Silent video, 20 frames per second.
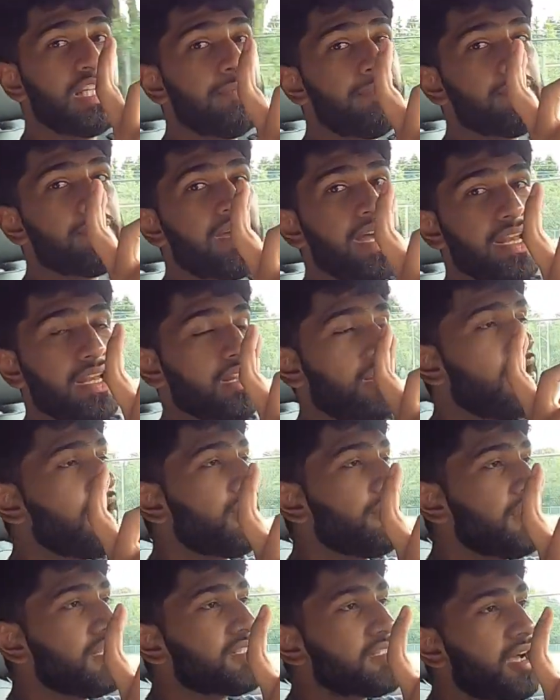Keep in mind, a
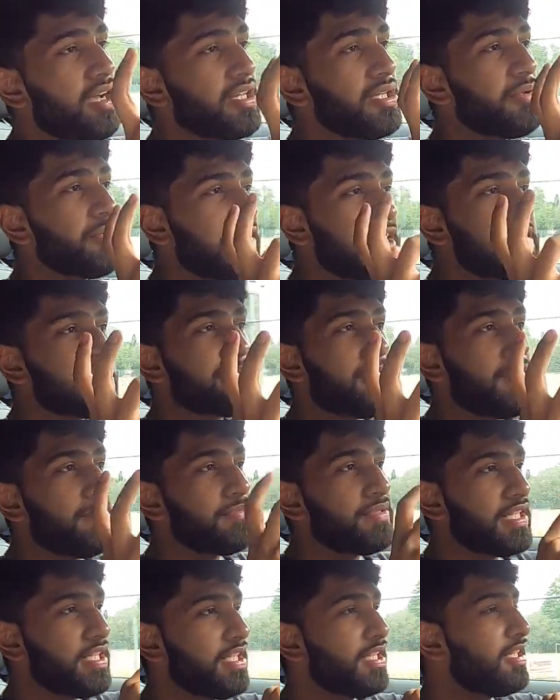lot of this audio is
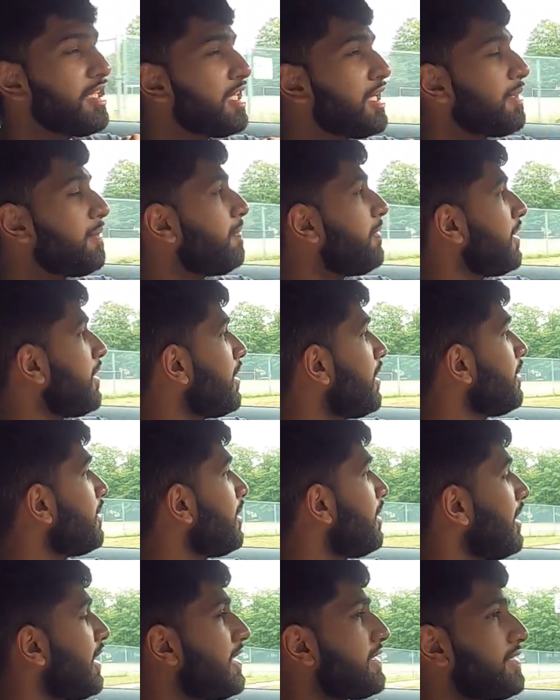pumped in, but
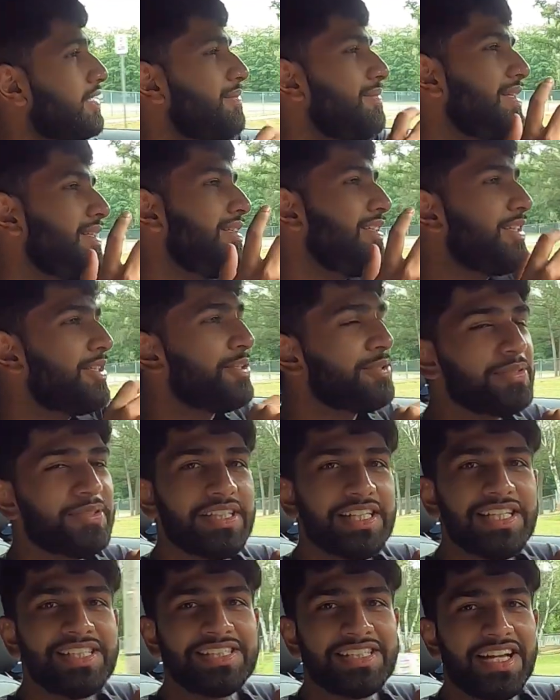nonetheless, I mean,
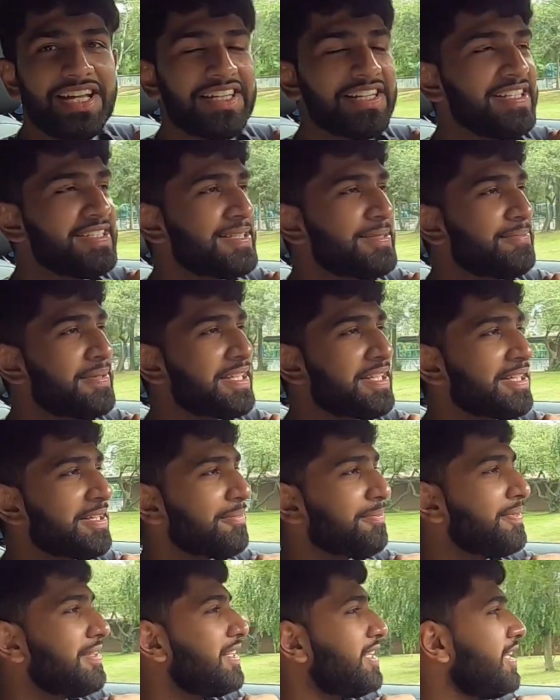it's got a decent
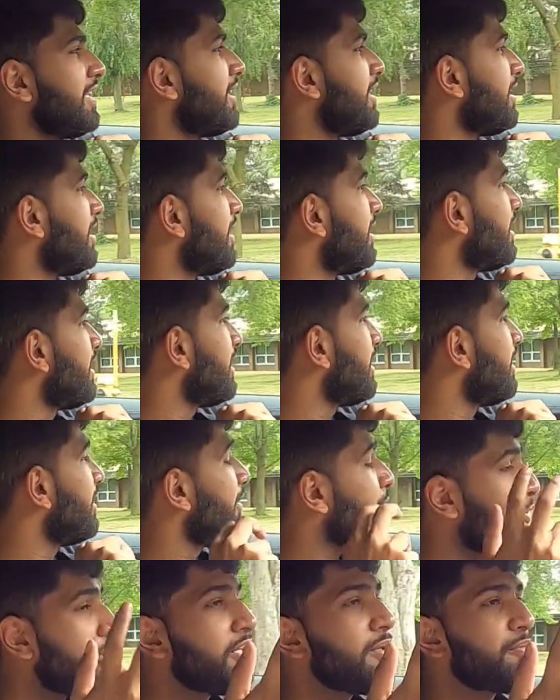pickup
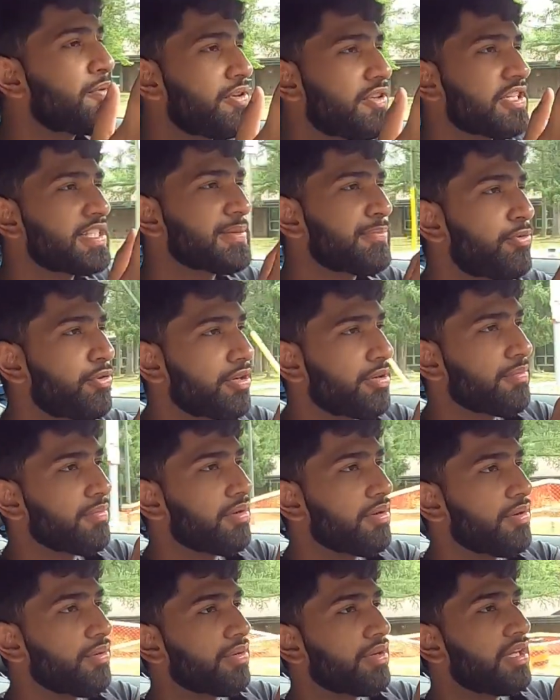when you put it in sport
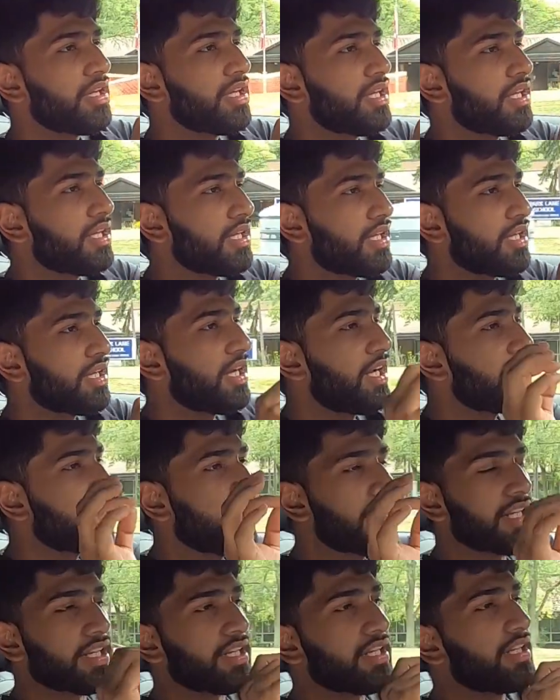mode.
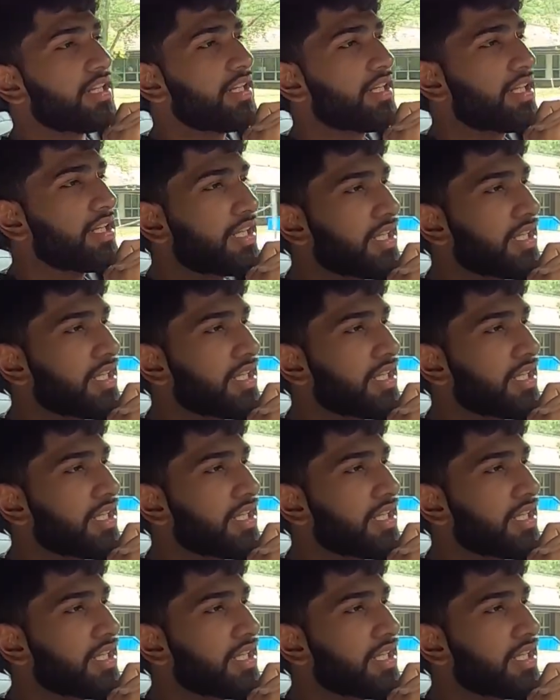Again,